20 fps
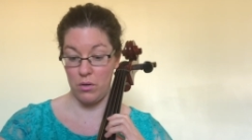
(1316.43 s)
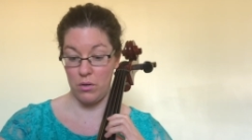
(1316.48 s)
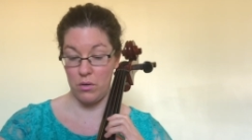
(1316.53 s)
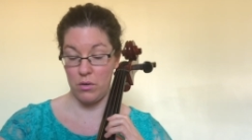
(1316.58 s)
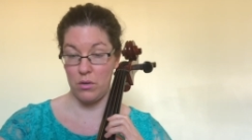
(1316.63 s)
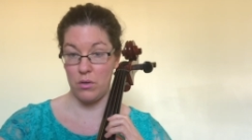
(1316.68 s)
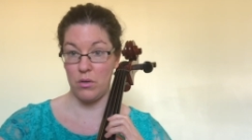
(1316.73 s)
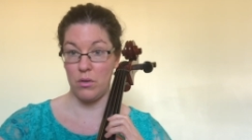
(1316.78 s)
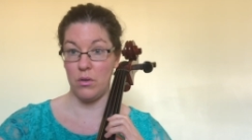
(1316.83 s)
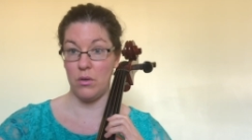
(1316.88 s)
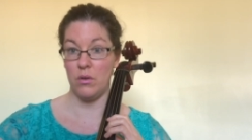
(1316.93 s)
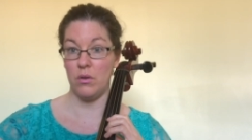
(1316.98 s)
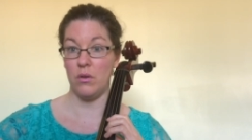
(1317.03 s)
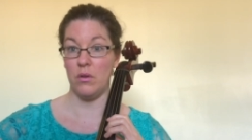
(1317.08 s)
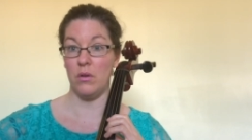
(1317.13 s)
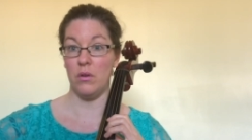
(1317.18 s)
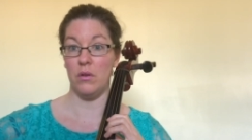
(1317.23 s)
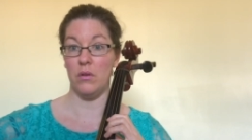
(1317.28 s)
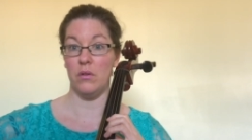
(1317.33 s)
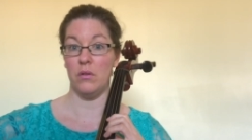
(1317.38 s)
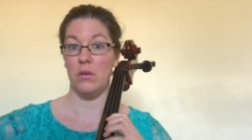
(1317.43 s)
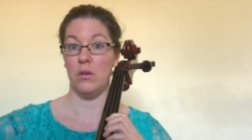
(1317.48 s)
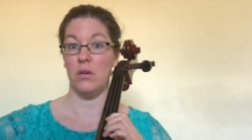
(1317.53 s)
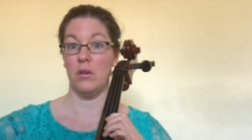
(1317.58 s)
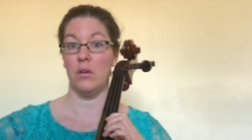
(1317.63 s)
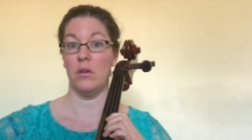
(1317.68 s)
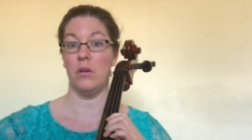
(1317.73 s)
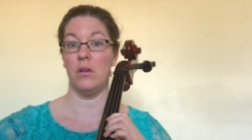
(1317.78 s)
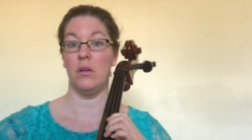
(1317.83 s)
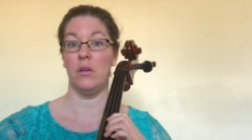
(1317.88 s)

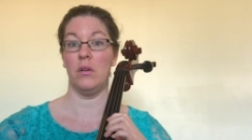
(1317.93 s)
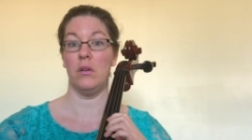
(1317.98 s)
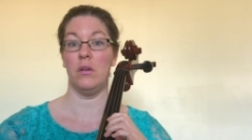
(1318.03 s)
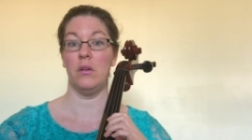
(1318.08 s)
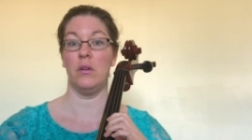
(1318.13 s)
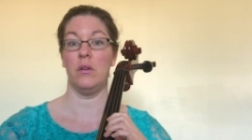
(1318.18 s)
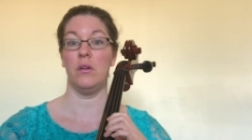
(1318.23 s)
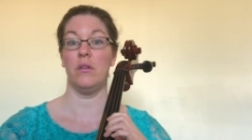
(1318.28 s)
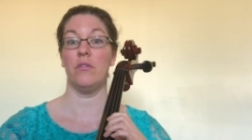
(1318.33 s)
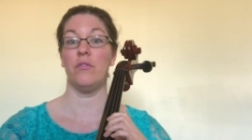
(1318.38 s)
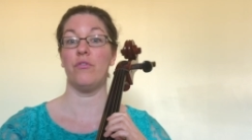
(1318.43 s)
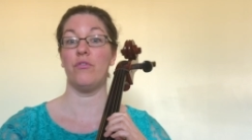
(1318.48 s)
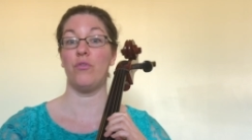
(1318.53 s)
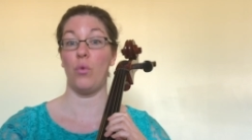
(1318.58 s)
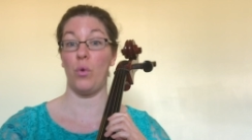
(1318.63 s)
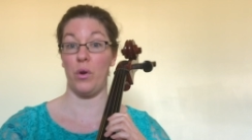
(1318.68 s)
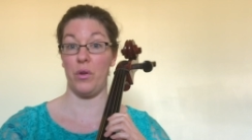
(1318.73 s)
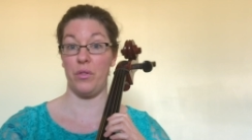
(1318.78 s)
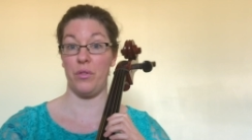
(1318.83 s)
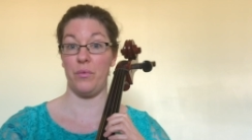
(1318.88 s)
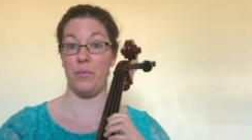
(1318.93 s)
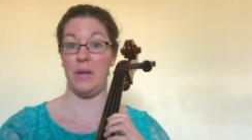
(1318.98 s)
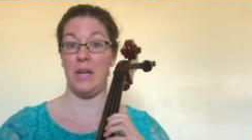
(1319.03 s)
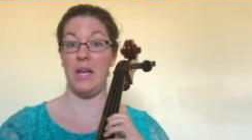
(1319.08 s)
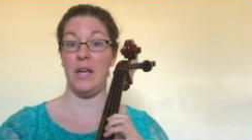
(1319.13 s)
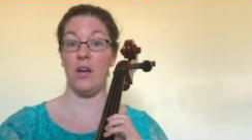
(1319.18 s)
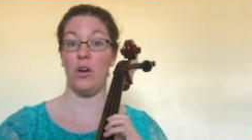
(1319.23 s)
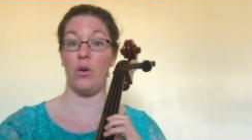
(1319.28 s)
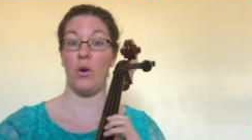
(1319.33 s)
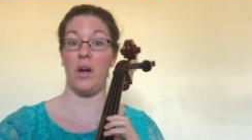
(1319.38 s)
4,
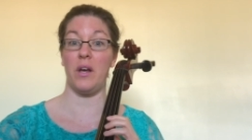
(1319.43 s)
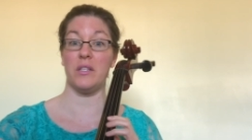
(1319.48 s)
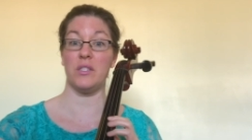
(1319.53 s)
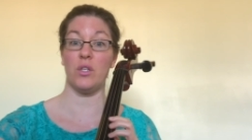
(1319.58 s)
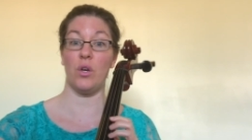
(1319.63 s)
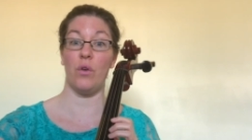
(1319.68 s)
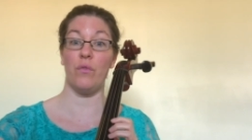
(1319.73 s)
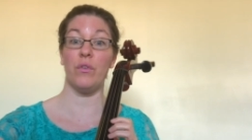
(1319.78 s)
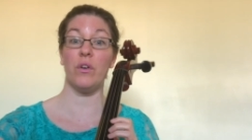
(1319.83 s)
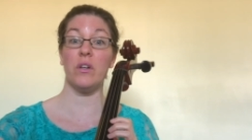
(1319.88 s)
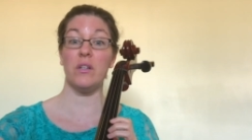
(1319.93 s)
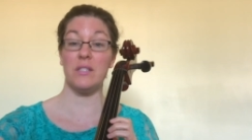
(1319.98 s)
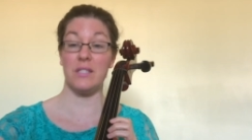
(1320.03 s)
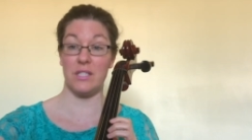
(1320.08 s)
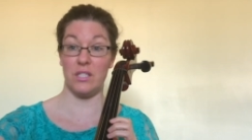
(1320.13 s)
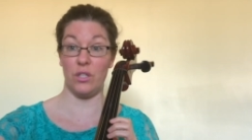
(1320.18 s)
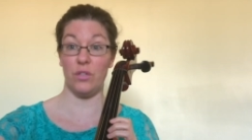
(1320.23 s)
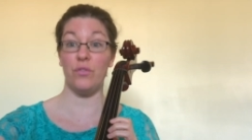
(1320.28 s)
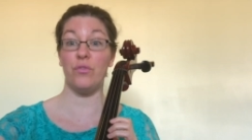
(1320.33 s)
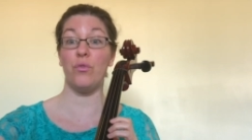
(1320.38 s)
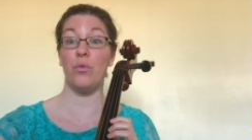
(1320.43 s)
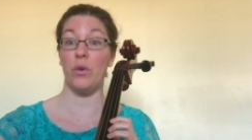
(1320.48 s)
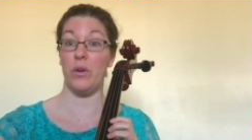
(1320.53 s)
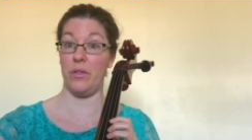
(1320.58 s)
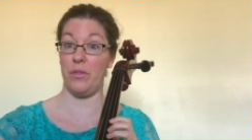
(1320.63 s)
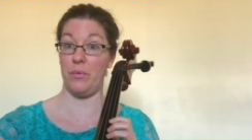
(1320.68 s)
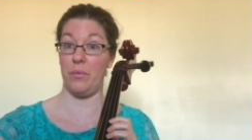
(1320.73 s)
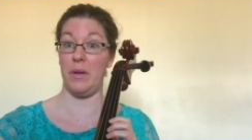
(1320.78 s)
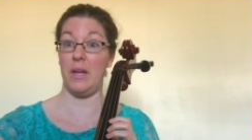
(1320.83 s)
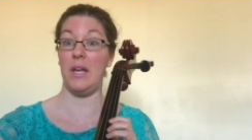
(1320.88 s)
3, crossover, still 4,
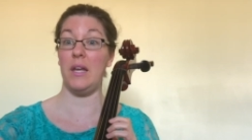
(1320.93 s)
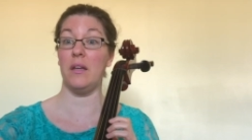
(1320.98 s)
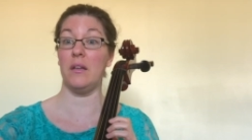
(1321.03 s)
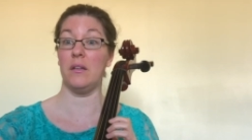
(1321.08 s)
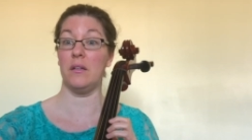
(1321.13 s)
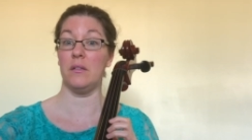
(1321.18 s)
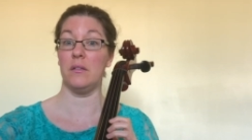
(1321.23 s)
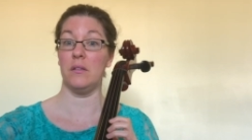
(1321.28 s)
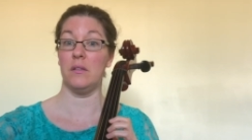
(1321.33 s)
3. So